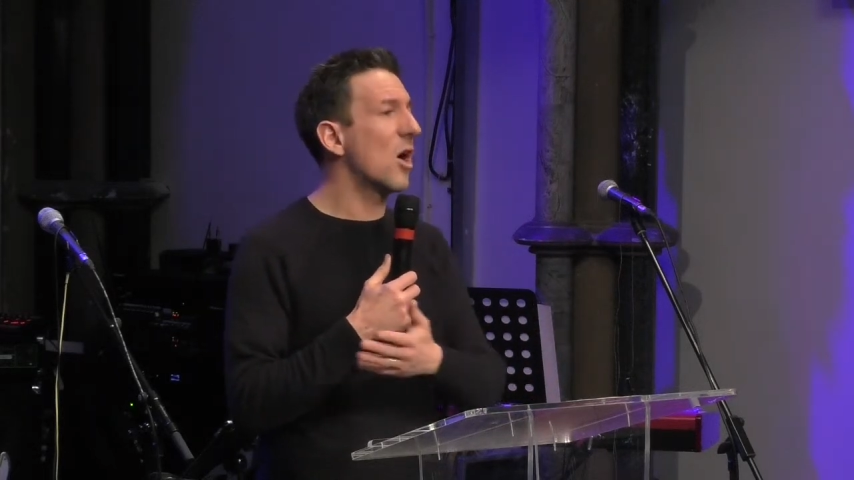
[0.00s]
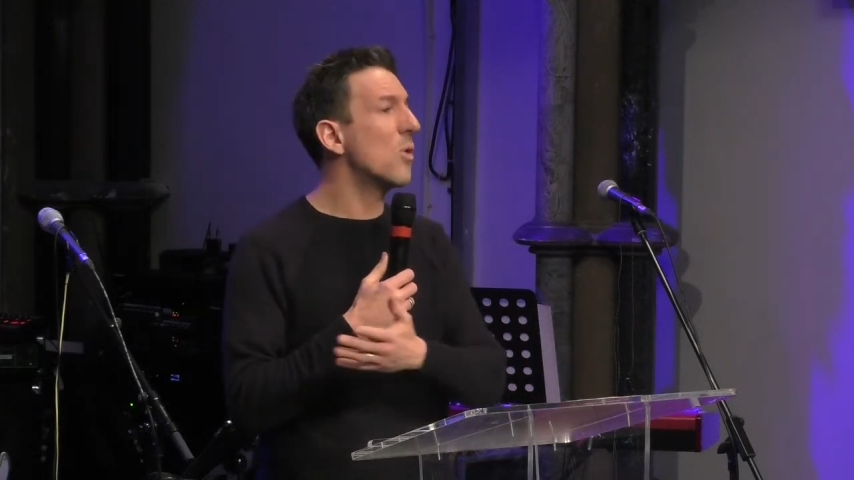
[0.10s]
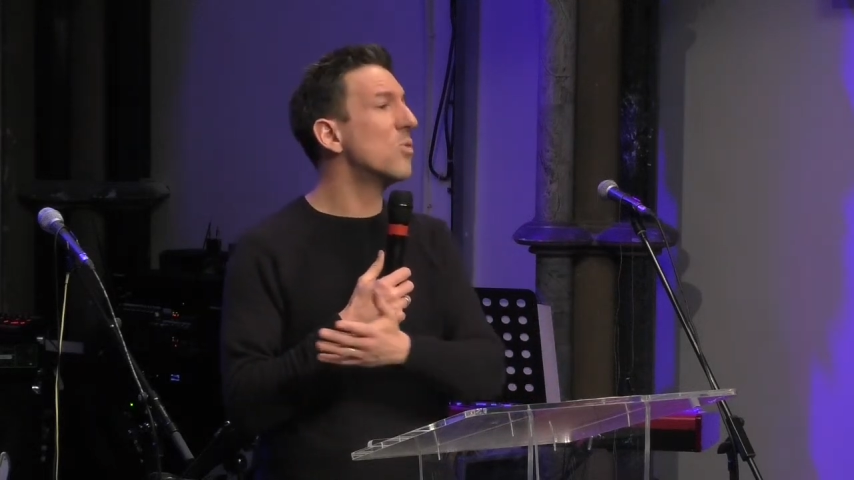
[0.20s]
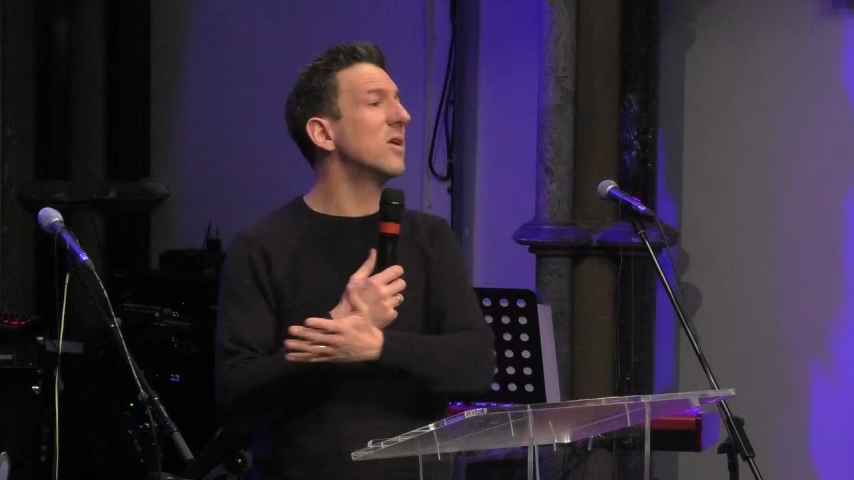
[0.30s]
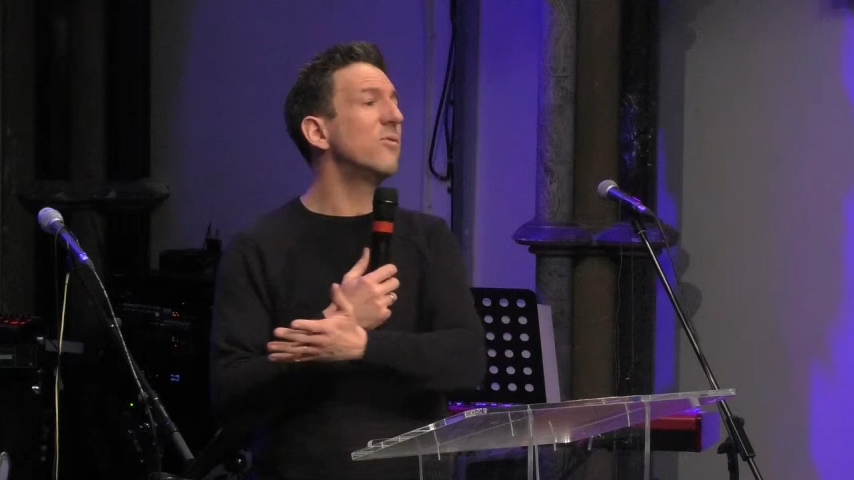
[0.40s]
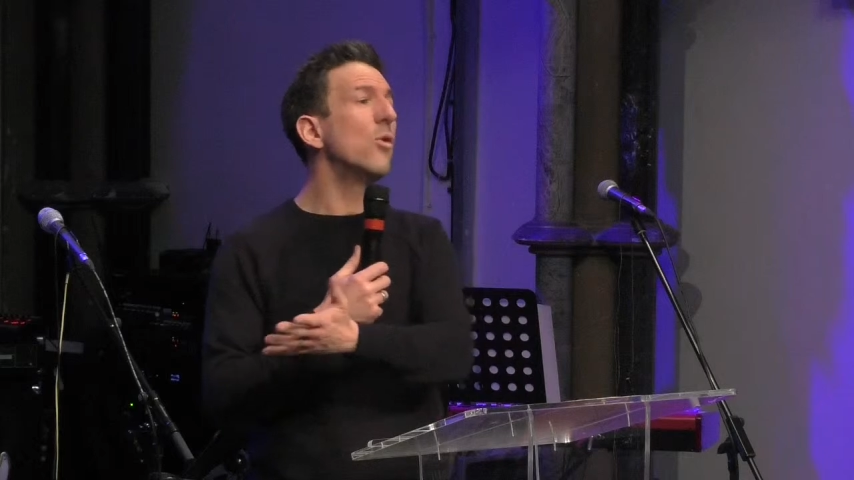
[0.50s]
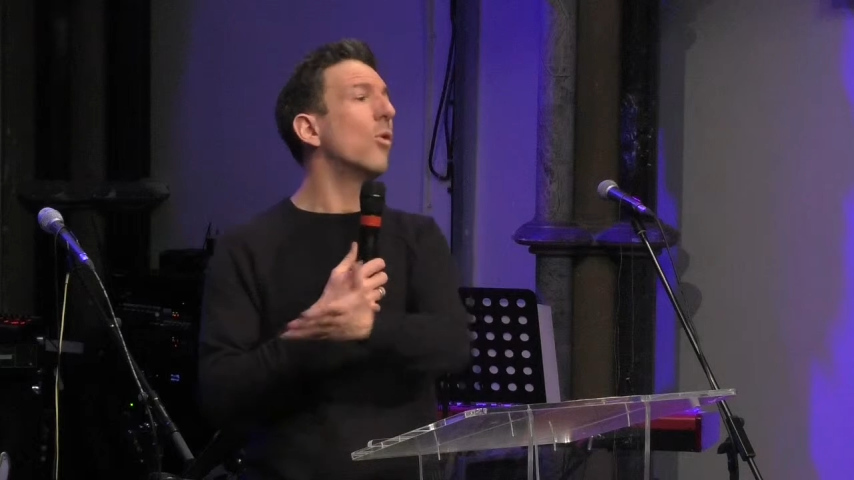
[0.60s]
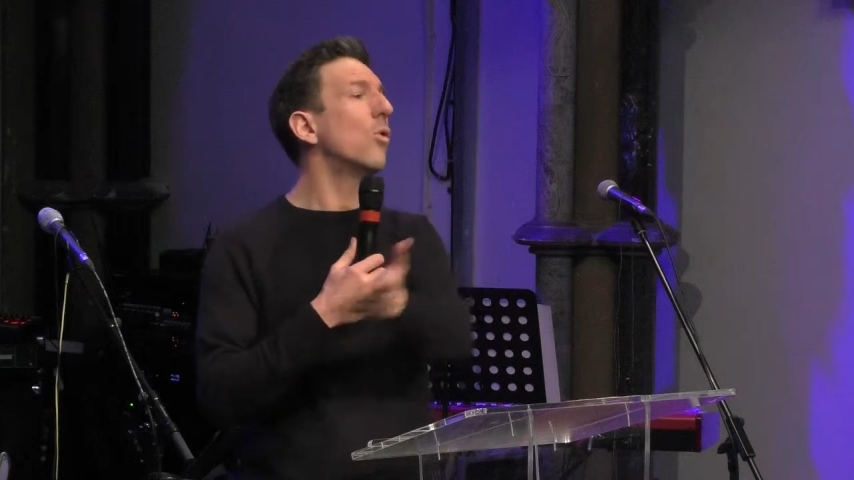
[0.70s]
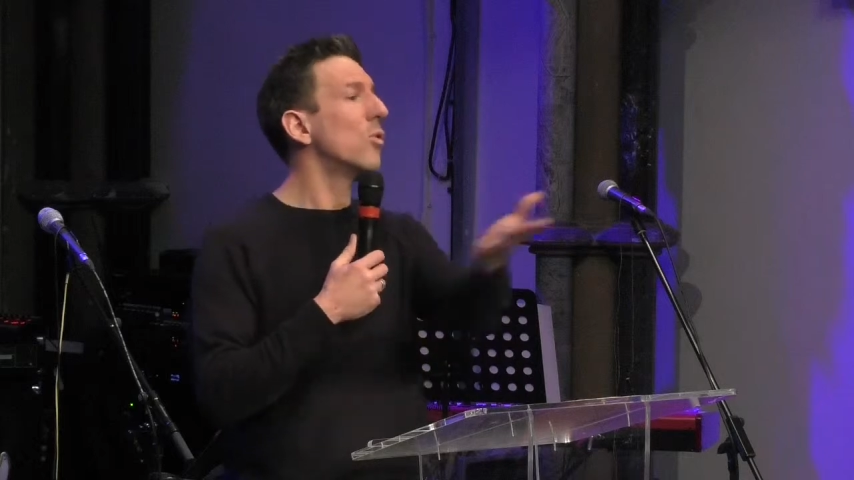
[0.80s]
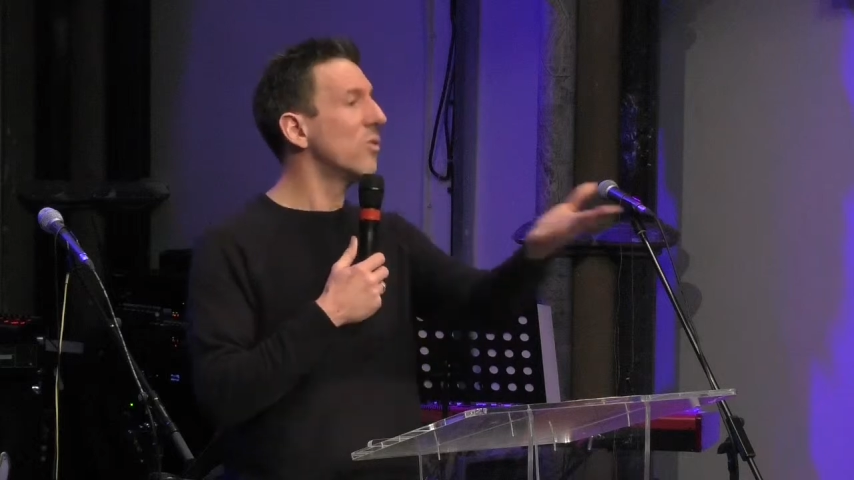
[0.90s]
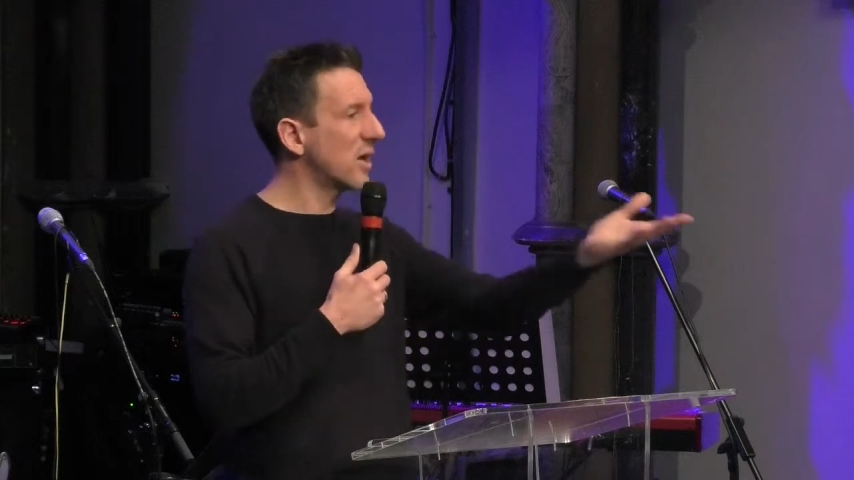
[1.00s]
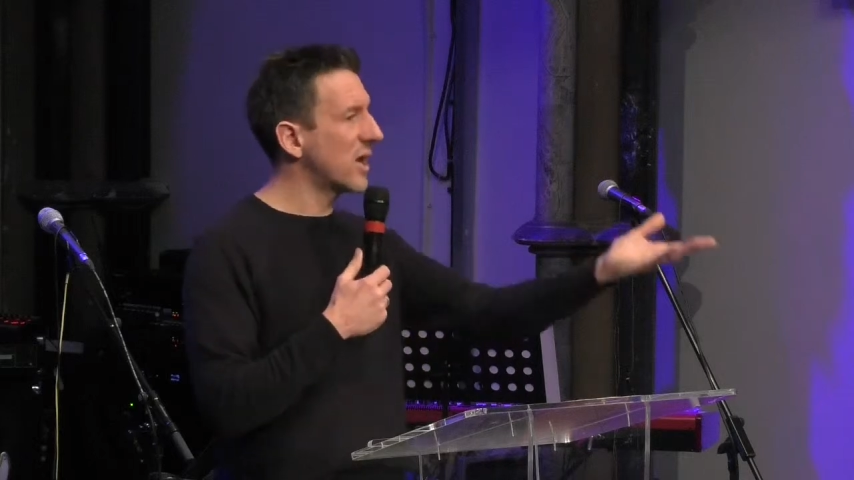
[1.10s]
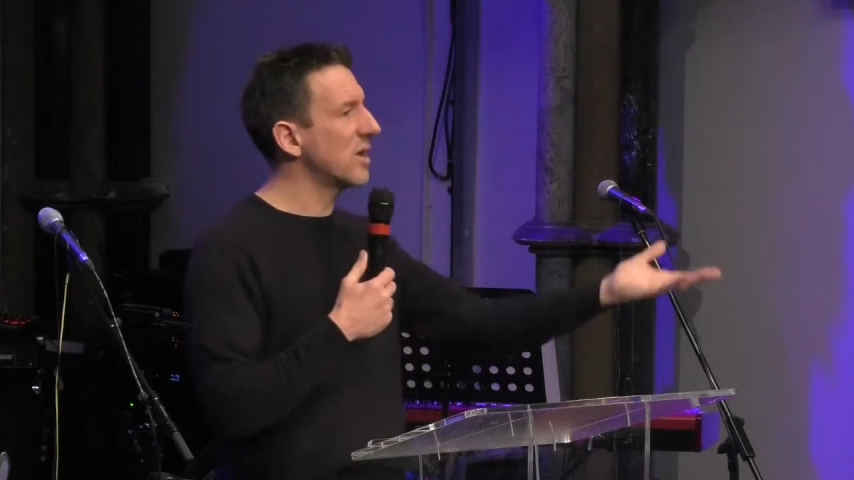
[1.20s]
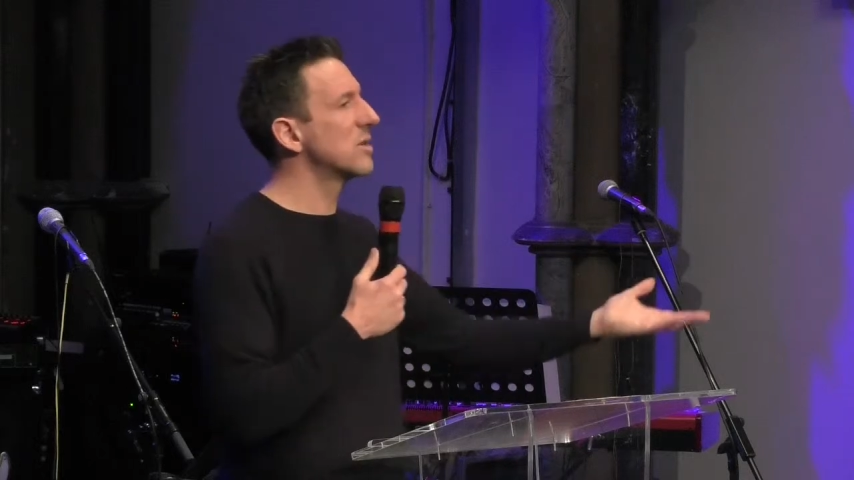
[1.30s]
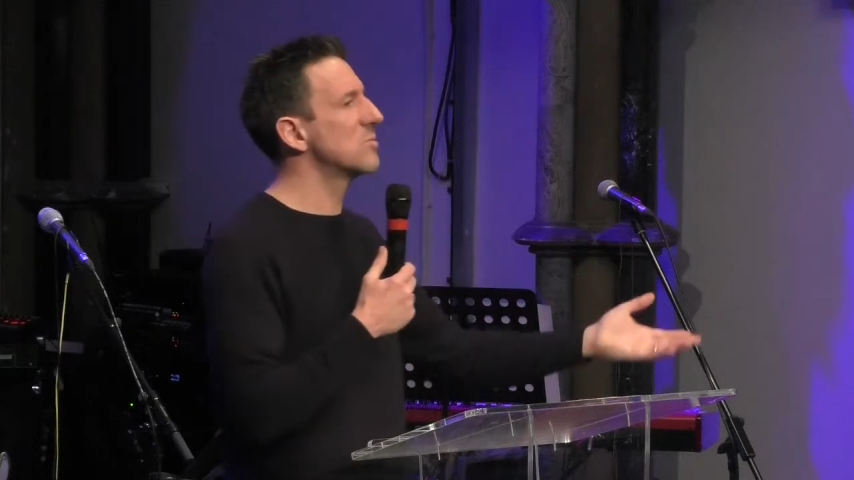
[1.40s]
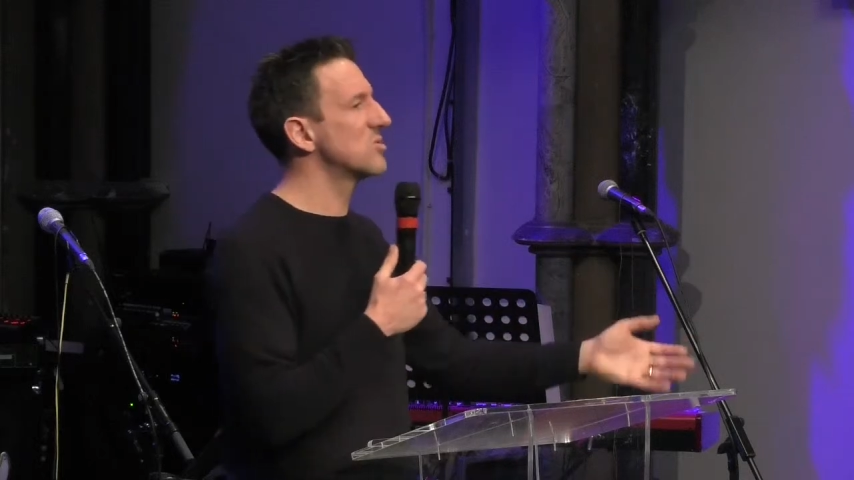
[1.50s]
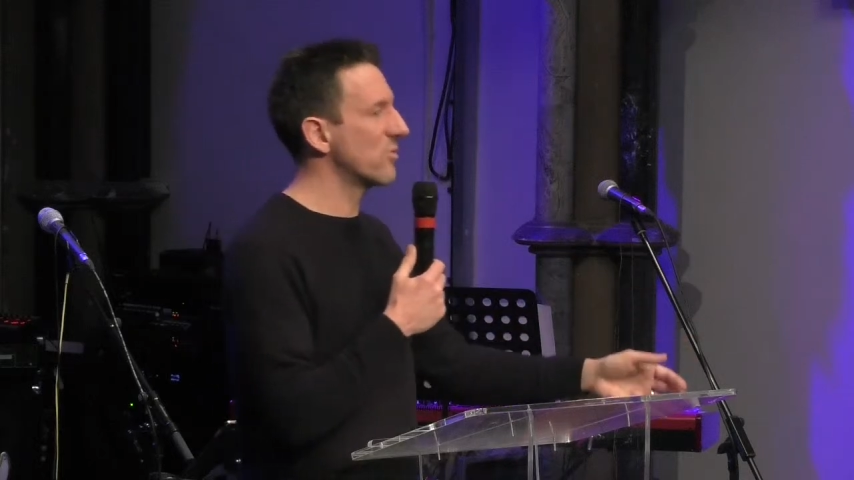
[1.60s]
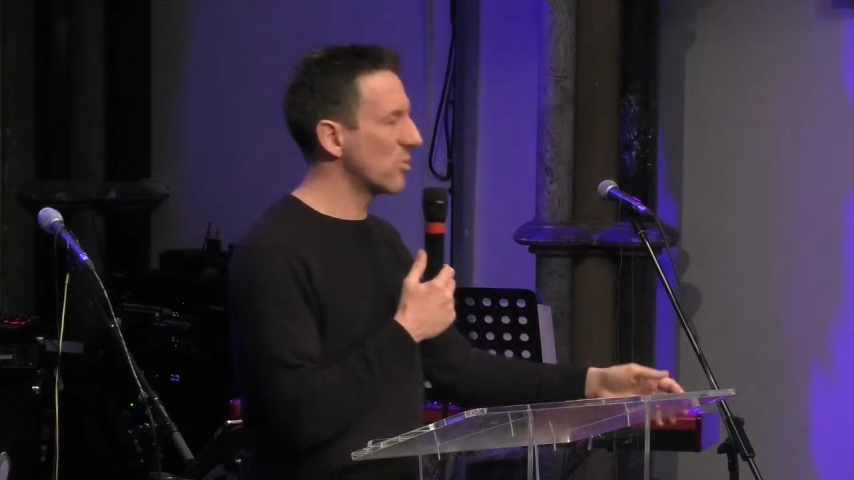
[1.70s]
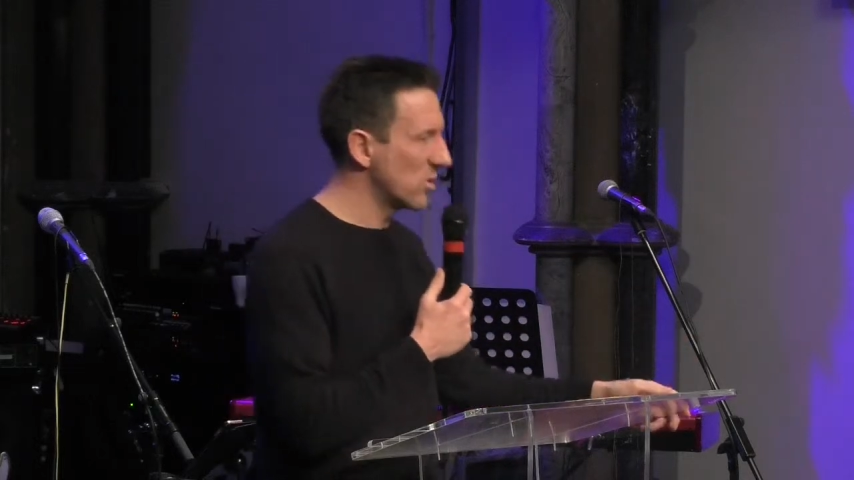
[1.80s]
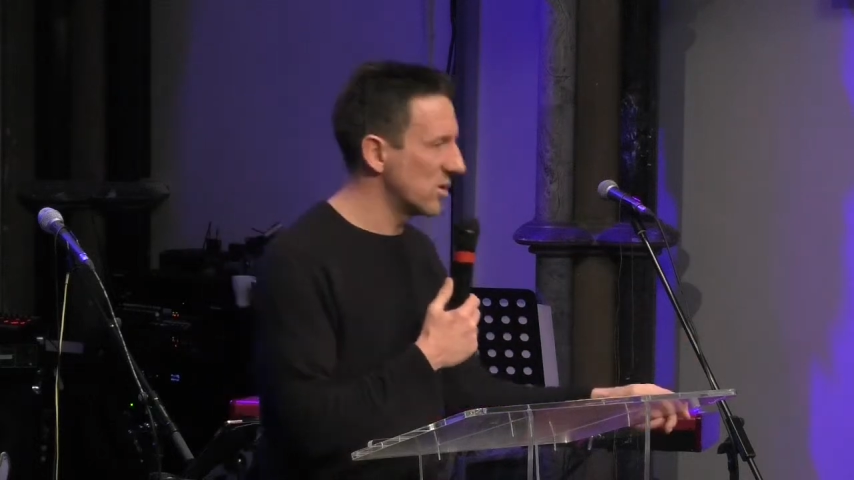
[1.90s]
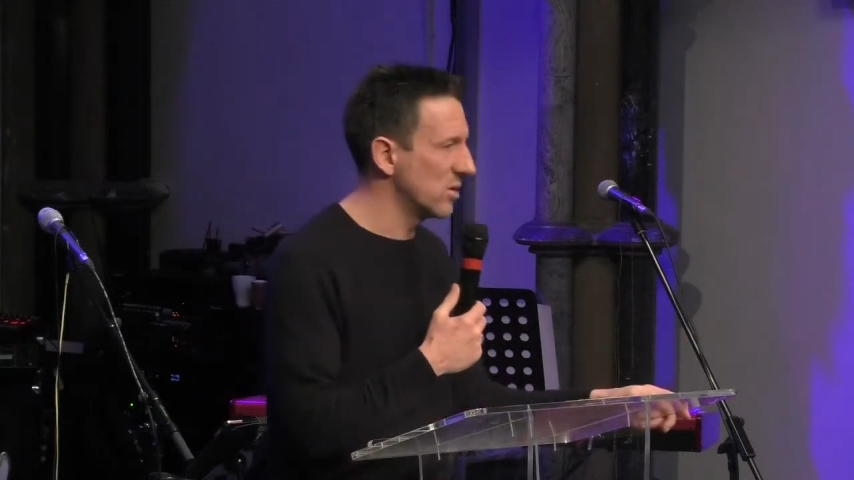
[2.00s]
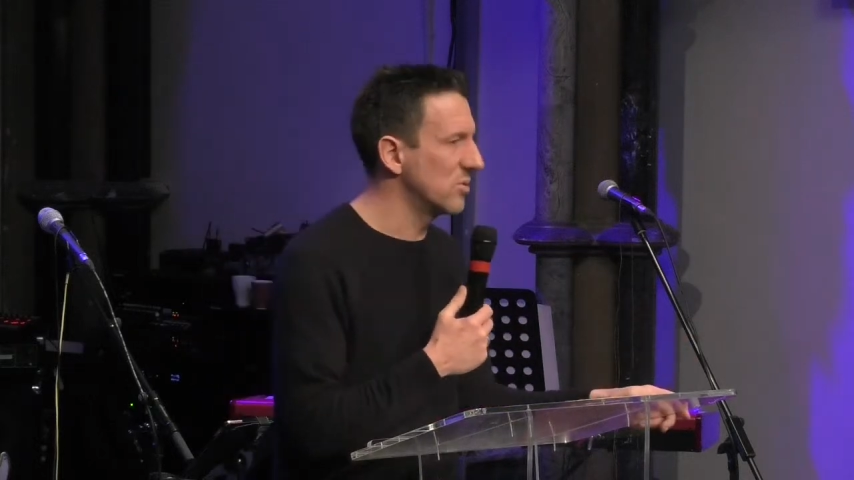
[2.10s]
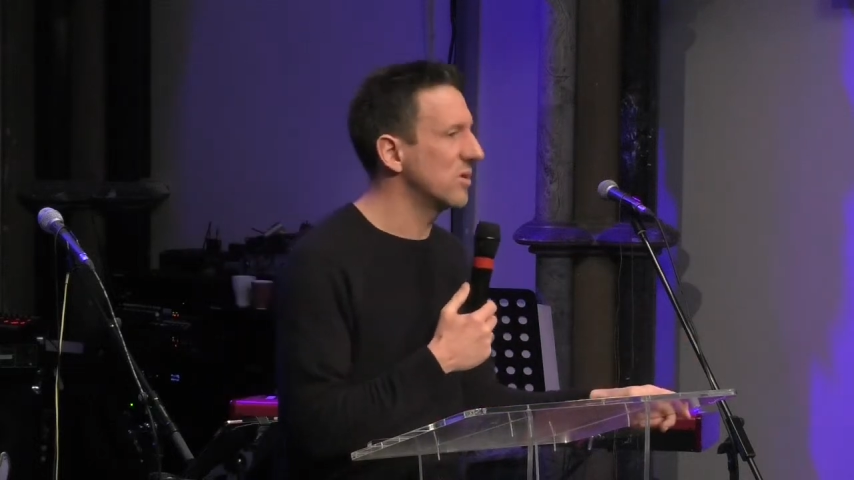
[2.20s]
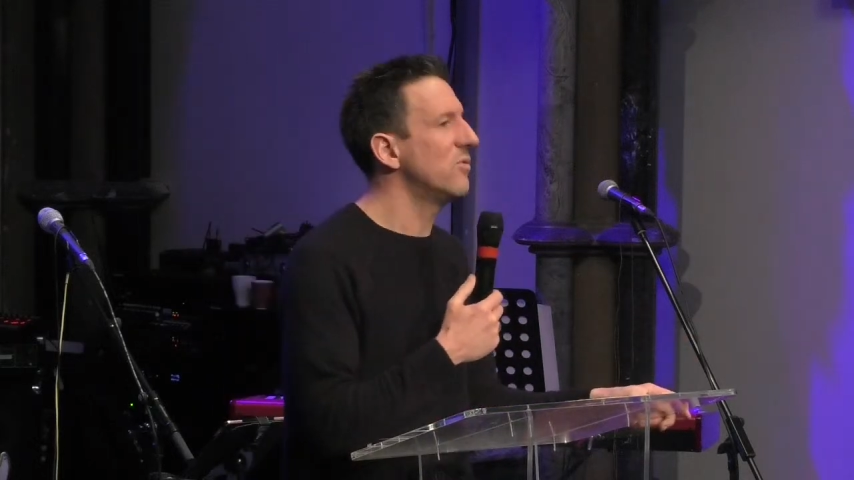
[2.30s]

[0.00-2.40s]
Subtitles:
I will give you all the kingdoms of the world